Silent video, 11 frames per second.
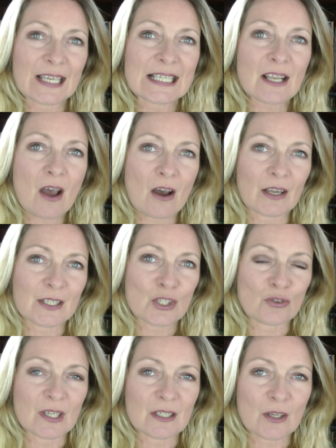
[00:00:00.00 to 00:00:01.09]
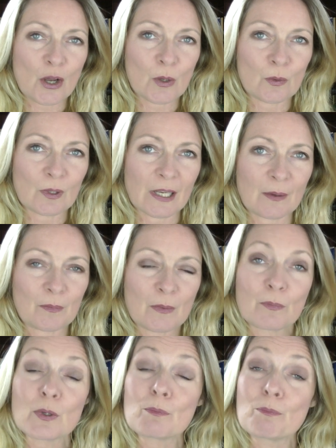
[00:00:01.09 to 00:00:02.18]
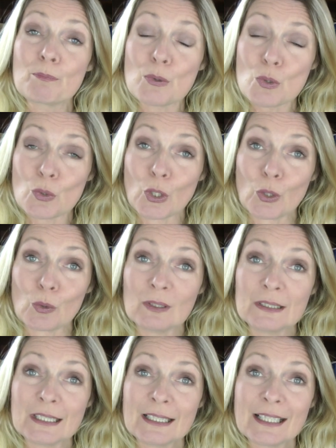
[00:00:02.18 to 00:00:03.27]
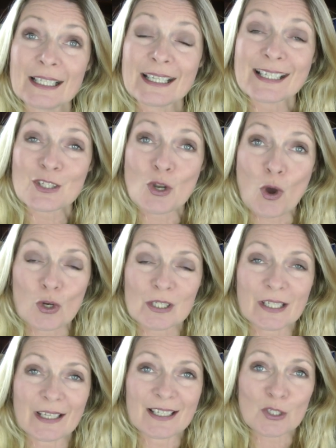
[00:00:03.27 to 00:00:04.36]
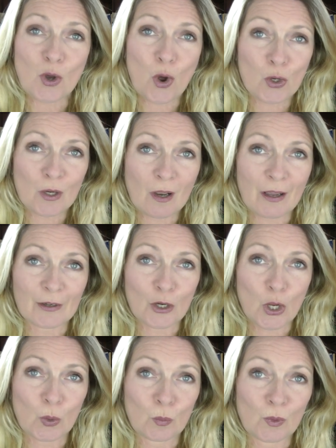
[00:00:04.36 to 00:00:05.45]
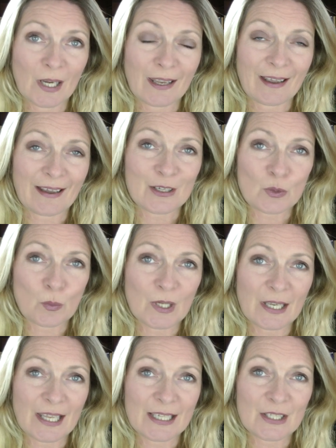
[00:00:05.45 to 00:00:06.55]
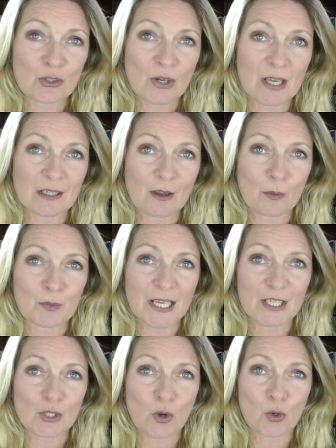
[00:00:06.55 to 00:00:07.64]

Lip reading: is high street only. But boohoo, it's not. It's online only, and will its trading update